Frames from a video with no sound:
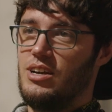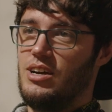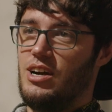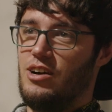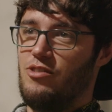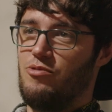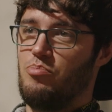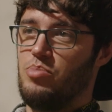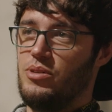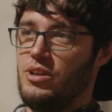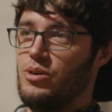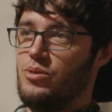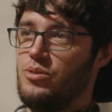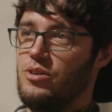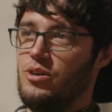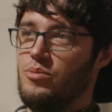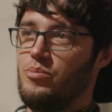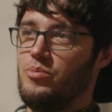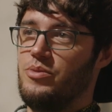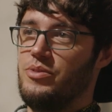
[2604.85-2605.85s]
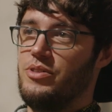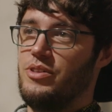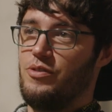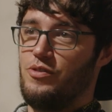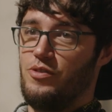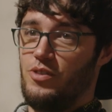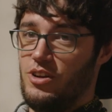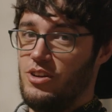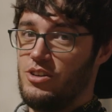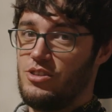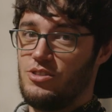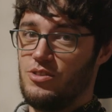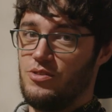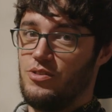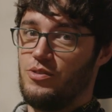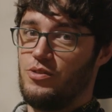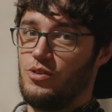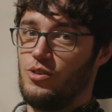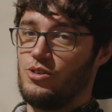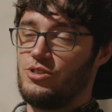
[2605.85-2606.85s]
I've blown up the first of
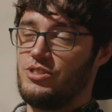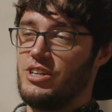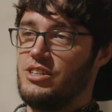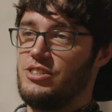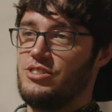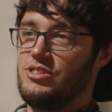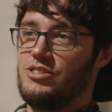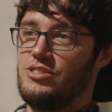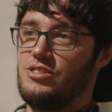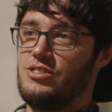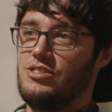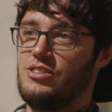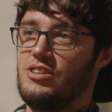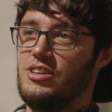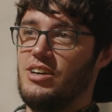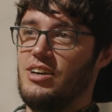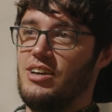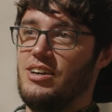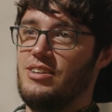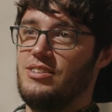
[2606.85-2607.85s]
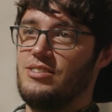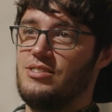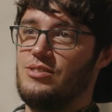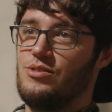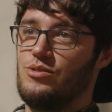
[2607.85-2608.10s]
the forged engines at